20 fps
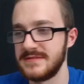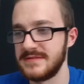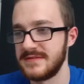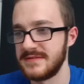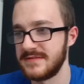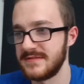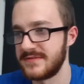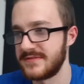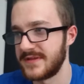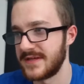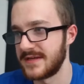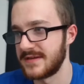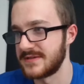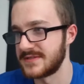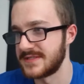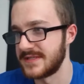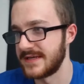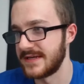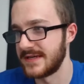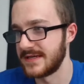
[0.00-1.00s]
the, the
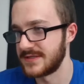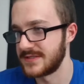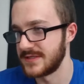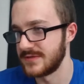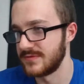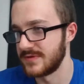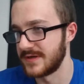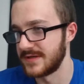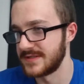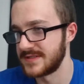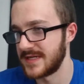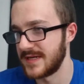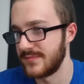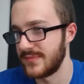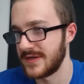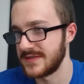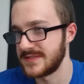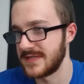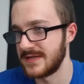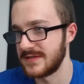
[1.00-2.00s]
things there, so we're going to
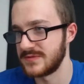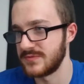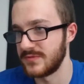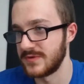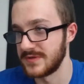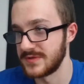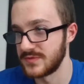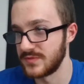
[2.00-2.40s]
skip past that